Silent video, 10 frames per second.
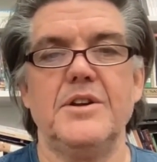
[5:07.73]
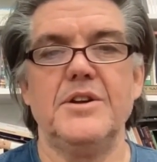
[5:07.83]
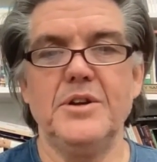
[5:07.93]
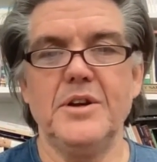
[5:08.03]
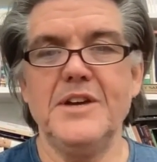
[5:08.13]

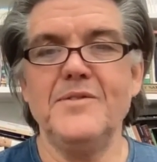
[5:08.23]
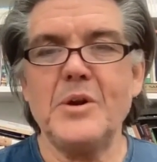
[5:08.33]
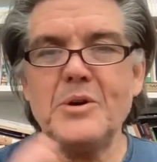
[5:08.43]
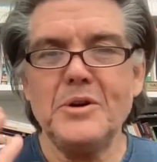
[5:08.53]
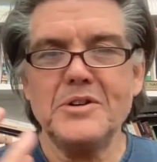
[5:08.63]
even
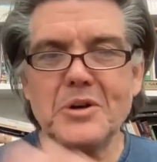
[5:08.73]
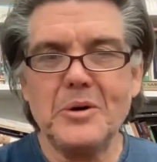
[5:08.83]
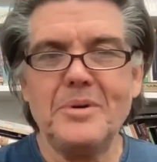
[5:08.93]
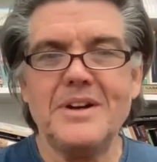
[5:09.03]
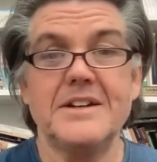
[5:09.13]
though you're
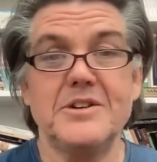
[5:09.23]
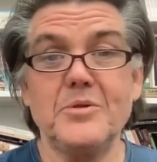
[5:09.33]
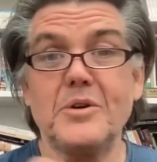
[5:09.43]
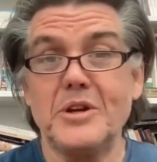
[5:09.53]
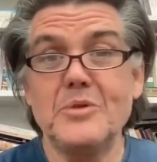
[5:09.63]
interpreting,
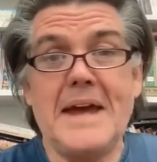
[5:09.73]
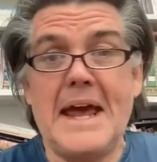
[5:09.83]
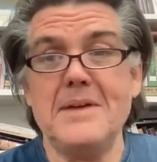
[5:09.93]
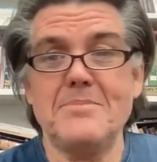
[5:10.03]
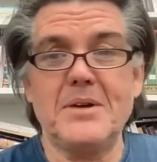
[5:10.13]
you
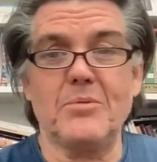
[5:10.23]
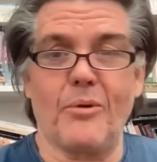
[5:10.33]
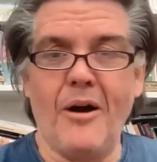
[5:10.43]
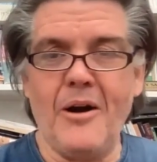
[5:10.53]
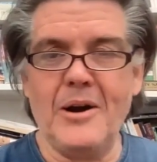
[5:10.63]
can be
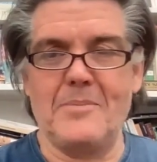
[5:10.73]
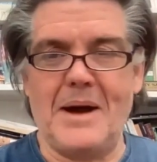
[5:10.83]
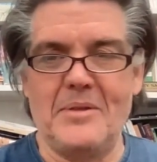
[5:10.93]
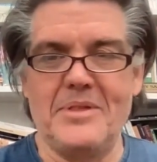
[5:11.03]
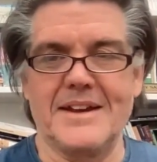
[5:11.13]
wrong
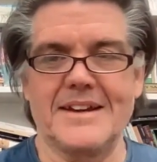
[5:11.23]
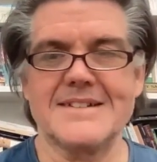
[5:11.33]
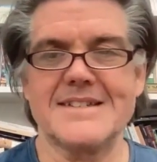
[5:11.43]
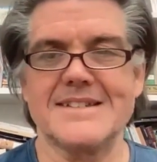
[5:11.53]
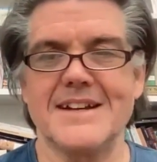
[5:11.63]
about
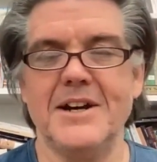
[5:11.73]
things.